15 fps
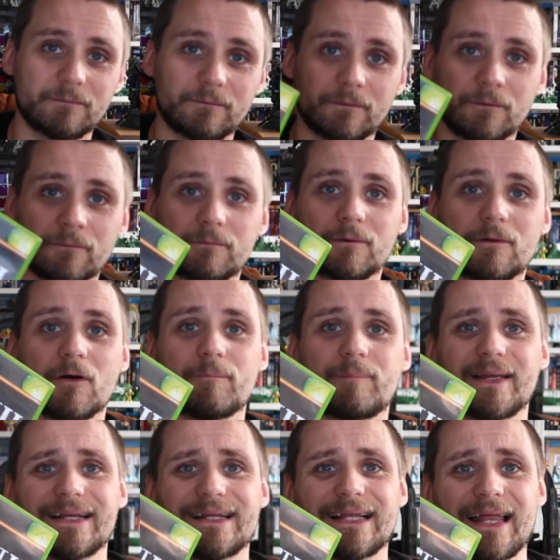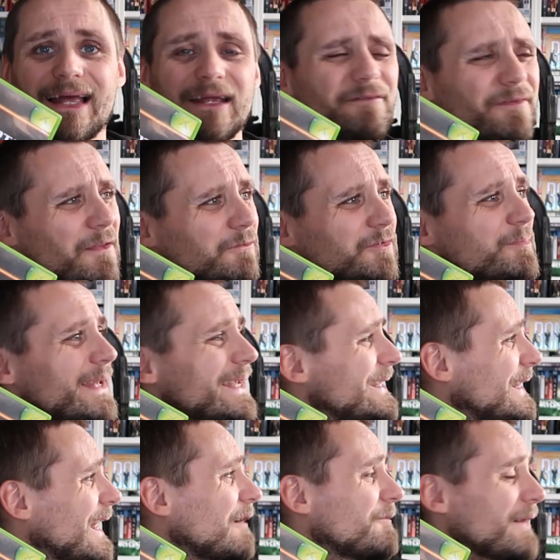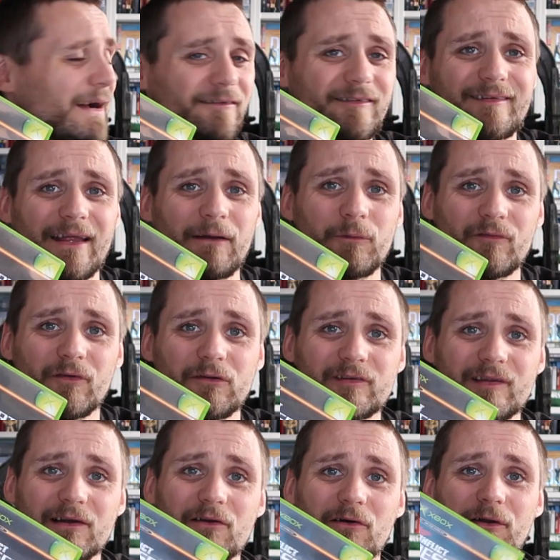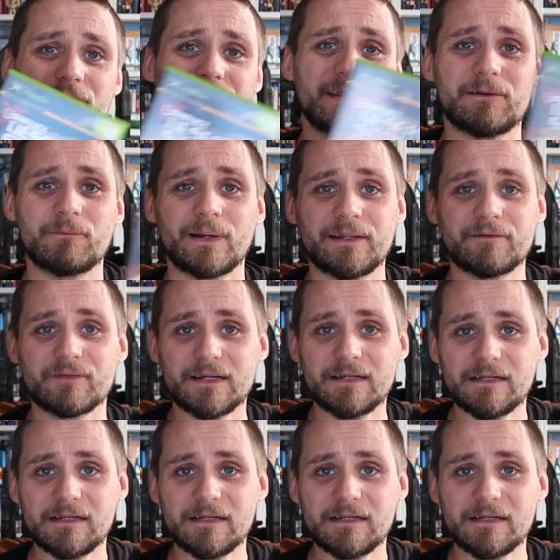Oh, got a bit of glare, even though it's a bit naff out today, we've lost that kind of heat wave.